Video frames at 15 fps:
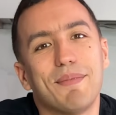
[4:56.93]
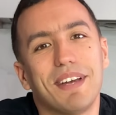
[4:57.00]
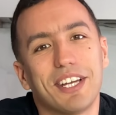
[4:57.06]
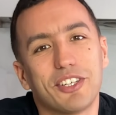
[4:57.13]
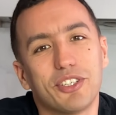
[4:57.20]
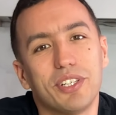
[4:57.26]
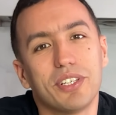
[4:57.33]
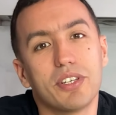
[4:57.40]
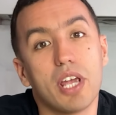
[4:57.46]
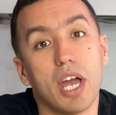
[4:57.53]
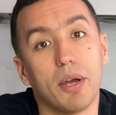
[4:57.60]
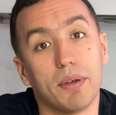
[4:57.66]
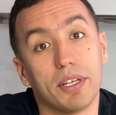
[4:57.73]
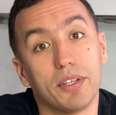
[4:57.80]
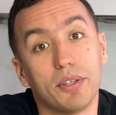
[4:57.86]
actually
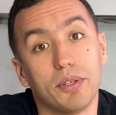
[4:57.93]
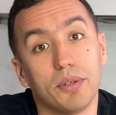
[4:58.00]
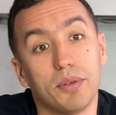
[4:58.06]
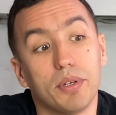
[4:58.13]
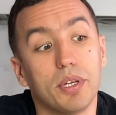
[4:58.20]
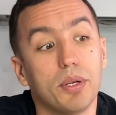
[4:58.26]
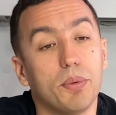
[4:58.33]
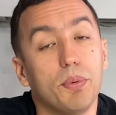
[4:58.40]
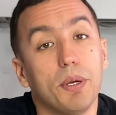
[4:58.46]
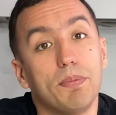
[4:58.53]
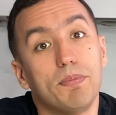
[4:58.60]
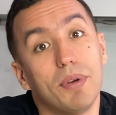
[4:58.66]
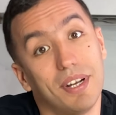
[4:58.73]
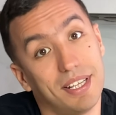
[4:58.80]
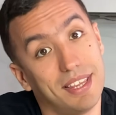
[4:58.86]
going to
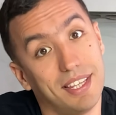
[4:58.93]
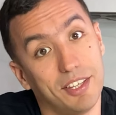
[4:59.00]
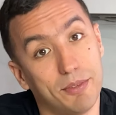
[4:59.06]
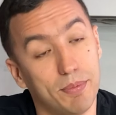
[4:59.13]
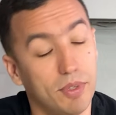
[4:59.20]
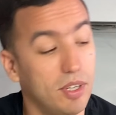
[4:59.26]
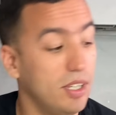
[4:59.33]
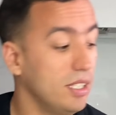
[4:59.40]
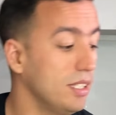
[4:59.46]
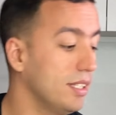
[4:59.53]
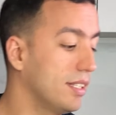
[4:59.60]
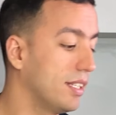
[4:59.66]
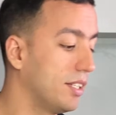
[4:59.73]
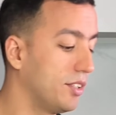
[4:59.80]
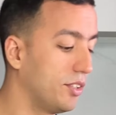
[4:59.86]
repot this plant
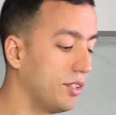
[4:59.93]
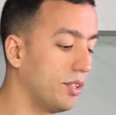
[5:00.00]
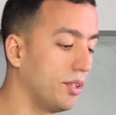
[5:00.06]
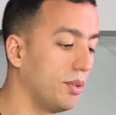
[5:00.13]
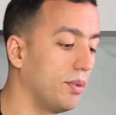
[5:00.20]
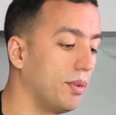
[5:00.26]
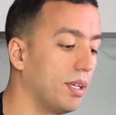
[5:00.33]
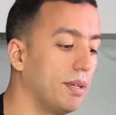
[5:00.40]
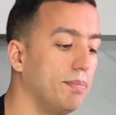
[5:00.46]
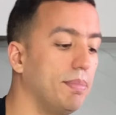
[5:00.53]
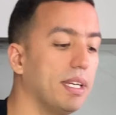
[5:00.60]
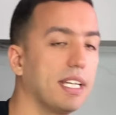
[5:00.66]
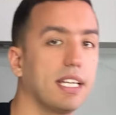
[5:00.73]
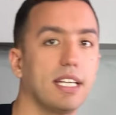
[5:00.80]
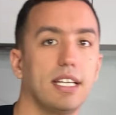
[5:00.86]
into a
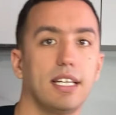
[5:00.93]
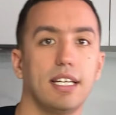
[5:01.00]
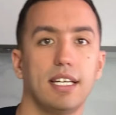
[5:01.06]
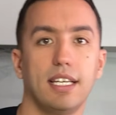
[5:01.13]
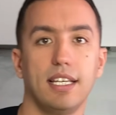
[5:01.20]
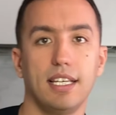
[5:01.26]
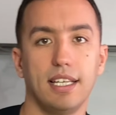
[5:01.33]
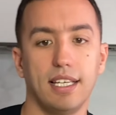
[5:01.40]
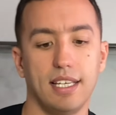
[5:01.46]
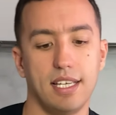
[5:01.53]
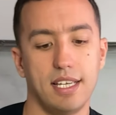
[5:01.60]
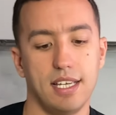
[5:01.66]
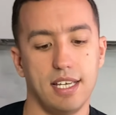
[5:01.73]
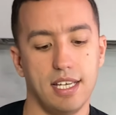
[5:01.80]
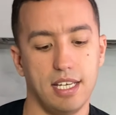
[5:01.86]
bigger
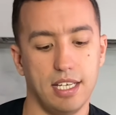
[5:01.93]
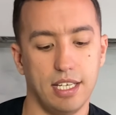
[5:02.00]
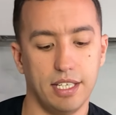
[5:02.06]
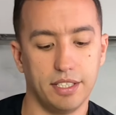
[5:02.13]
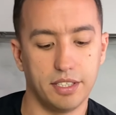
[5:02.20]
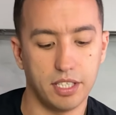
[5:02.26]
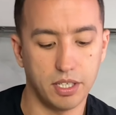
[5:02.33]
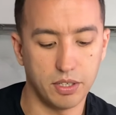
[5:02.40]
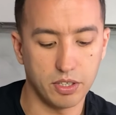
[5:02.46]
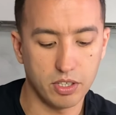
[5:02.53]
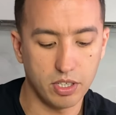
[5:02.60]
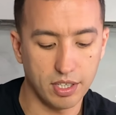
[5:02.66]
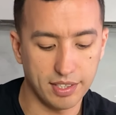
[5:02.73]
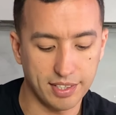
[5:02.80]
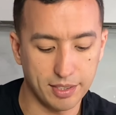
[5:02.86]

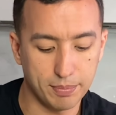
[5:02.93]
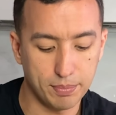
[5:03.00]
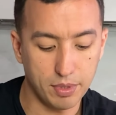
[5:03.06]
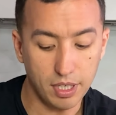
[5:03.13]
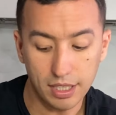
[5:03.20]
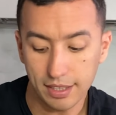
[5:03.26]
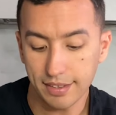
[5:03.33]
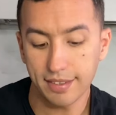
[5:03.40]
terracotta pot,